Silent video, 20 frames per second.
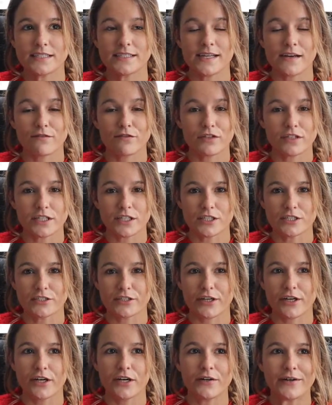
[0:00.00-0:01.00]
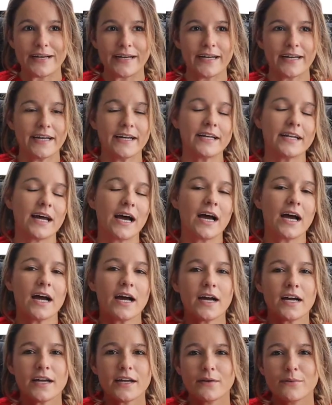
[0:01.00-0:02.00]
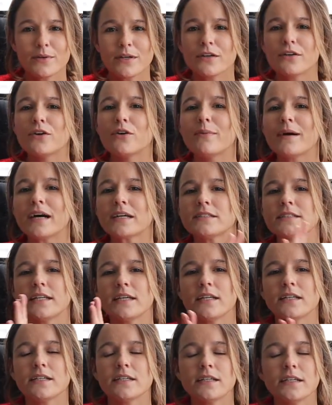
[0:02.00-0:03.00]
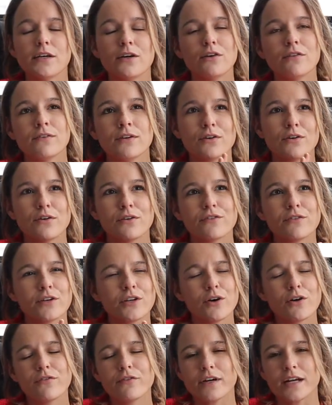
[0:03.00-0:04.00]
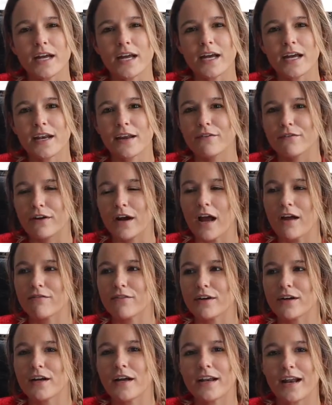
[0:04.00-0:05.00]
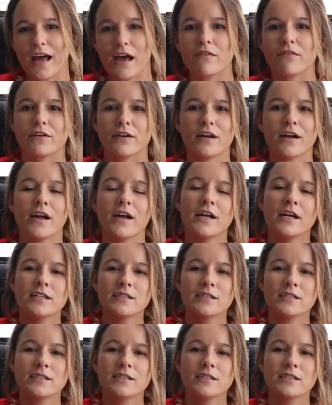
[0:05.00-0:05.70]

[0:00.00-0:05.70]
several years ago and I will go back to Italy over and over and over again forever and ever.